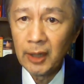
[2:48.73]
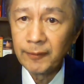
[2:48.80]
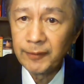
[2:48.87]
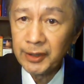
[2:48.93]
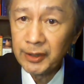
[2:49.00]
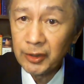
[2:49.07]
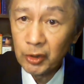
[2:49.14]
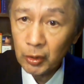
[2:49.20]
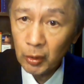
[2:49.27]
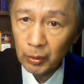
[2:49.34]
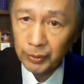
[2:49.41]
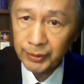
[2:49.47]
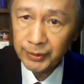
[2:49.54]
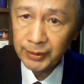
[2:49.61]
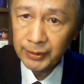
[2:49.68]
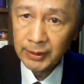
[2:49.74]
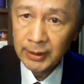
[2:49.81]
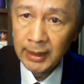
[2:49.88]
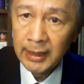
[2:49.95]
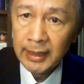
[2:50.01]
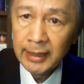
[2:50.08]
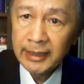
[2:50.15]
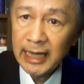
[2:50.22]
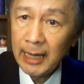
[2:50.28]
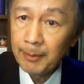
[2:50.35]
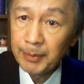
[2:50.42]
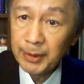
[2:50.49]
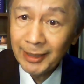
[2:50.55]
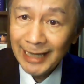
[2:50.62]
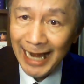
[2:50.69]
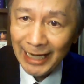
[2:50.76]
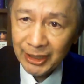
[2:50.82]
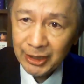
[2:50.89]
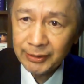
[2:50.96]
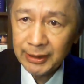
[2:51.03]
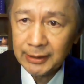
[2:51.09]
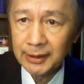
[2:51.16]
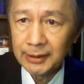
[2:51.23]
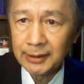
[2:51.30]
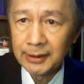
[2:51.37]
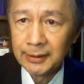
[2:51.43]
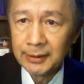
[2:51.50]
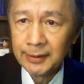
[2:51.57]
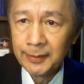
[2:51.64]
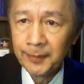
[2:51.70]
of this source can be calculated.